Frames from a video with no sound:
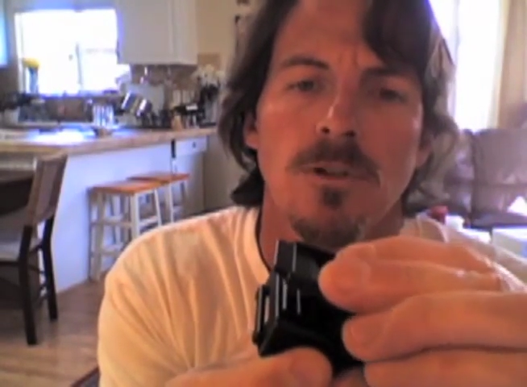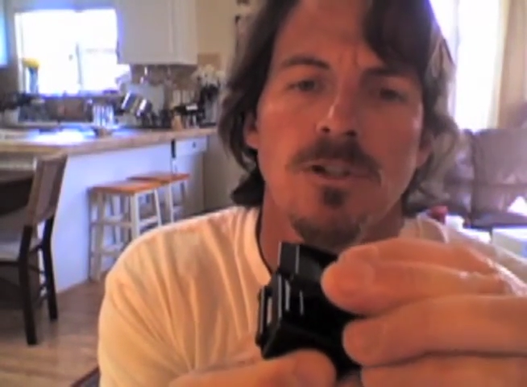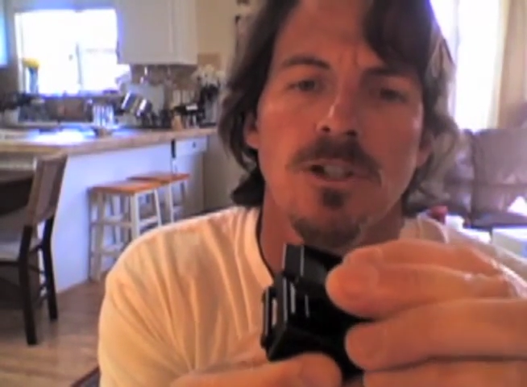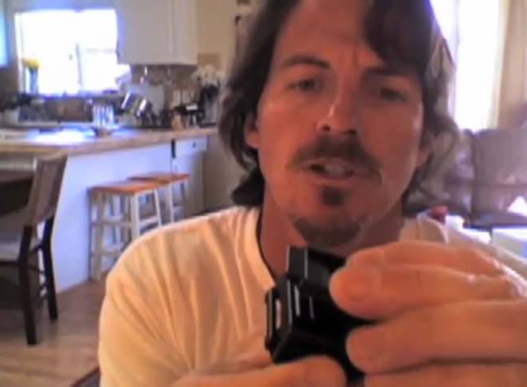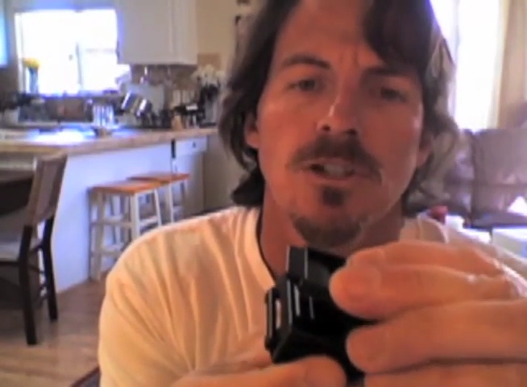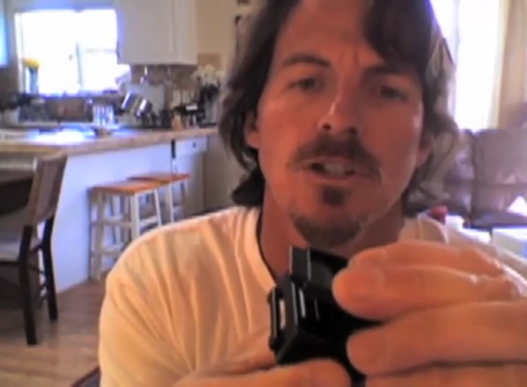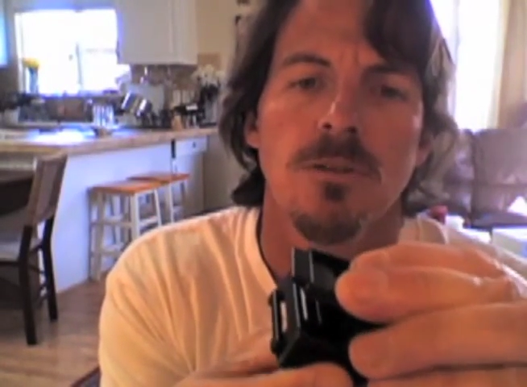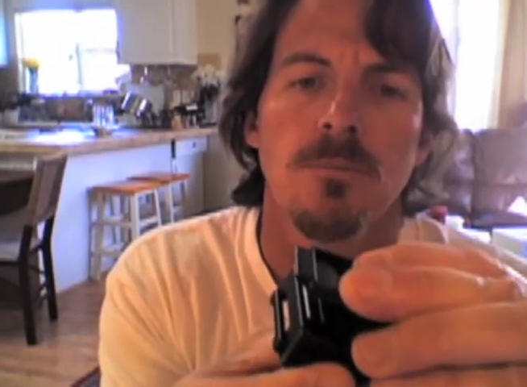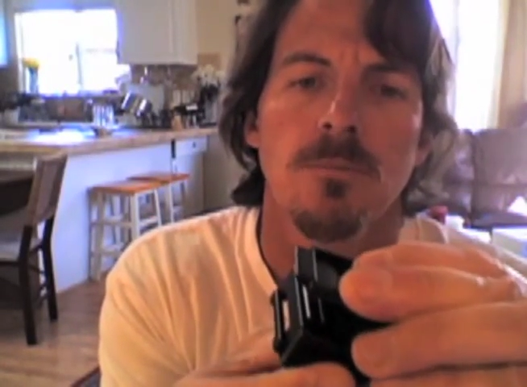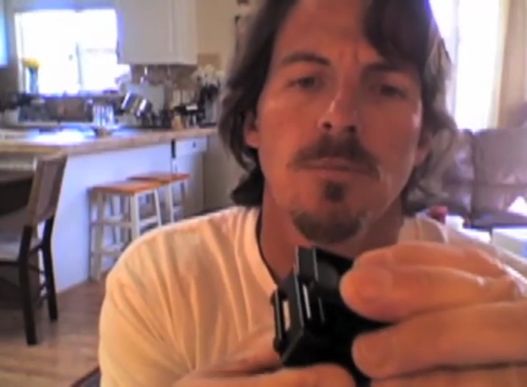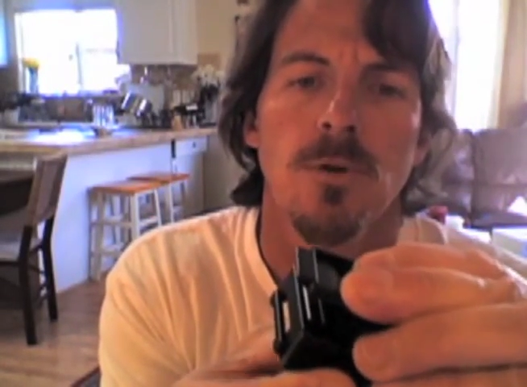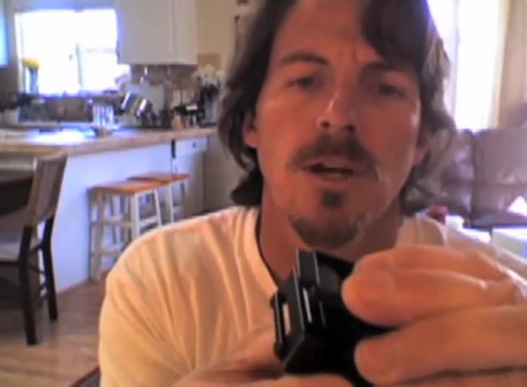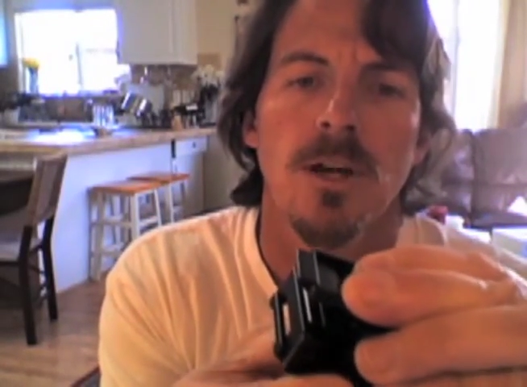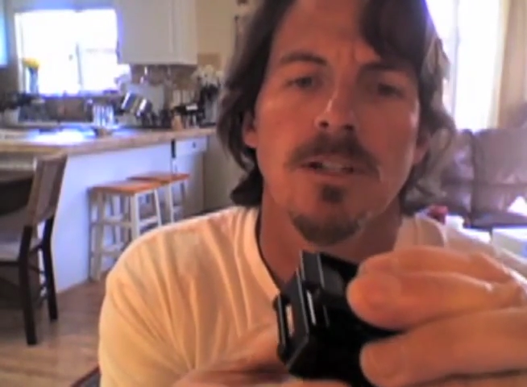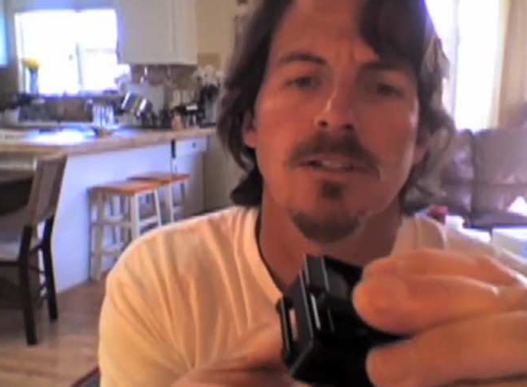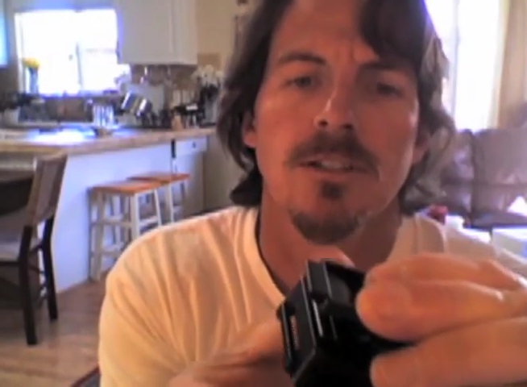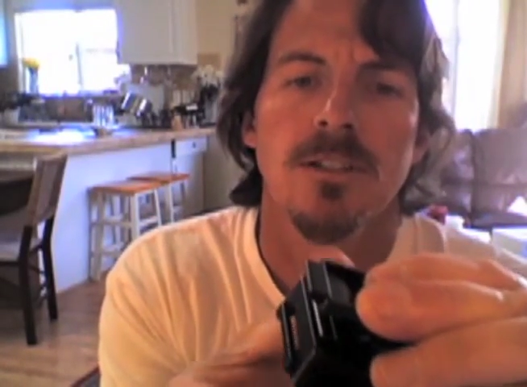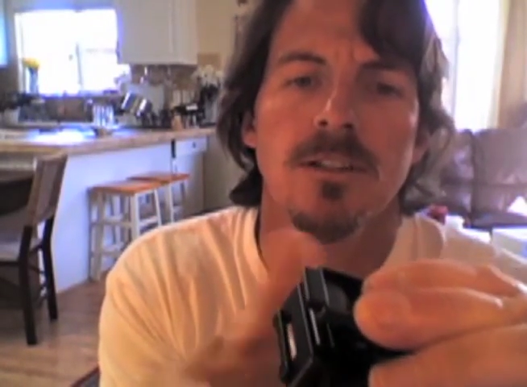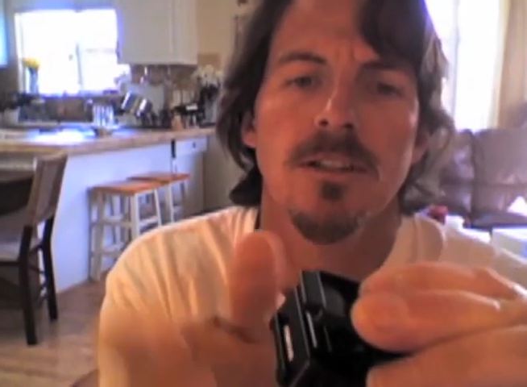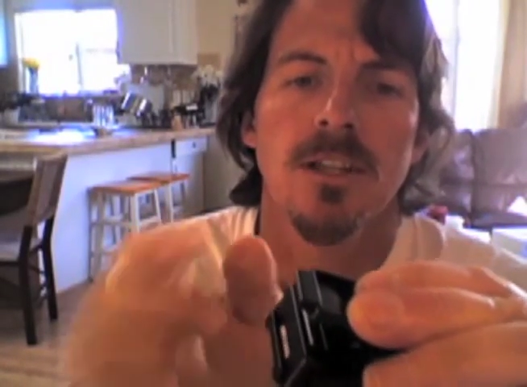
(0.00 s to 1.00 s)
just
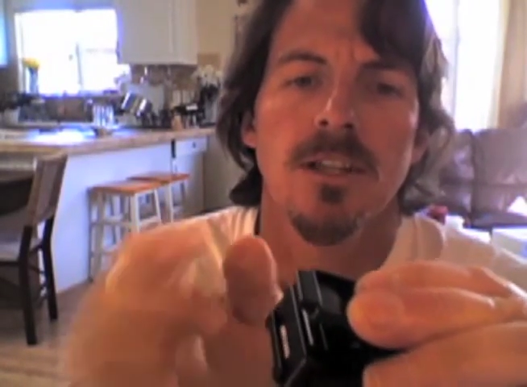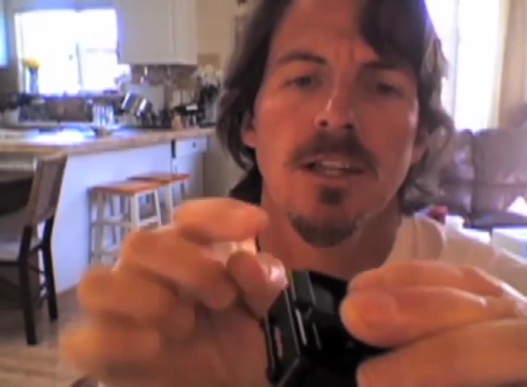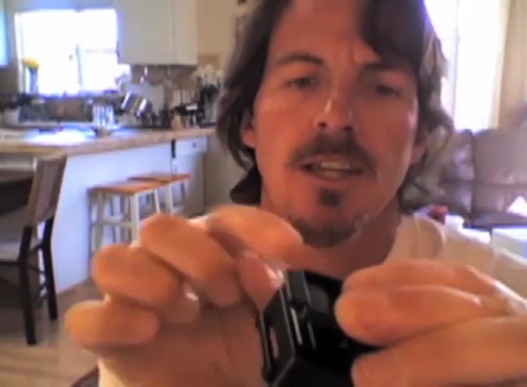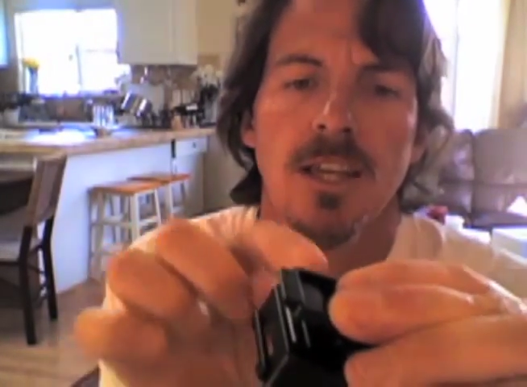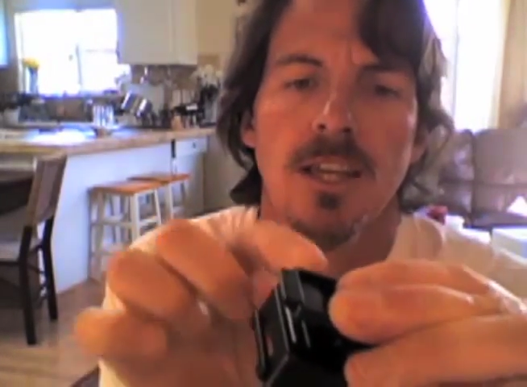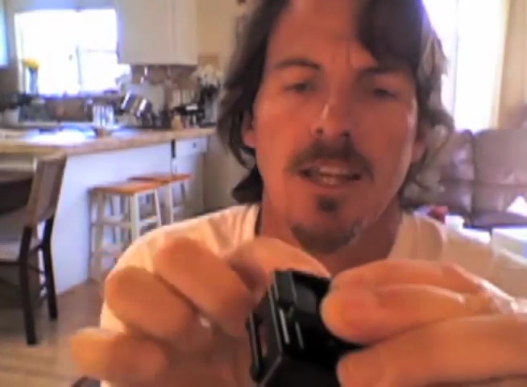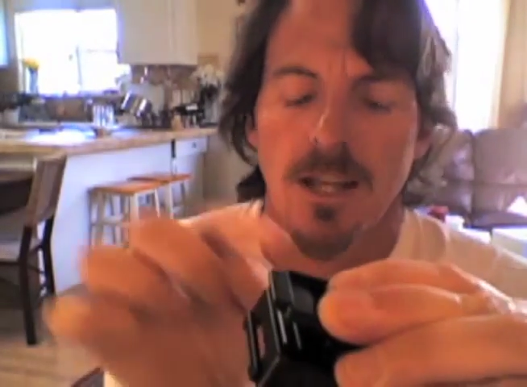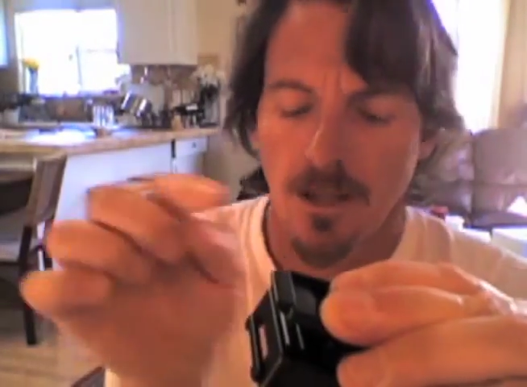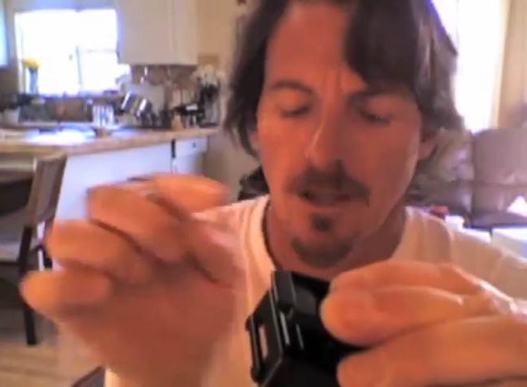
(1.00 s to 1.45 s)
compress the thing. It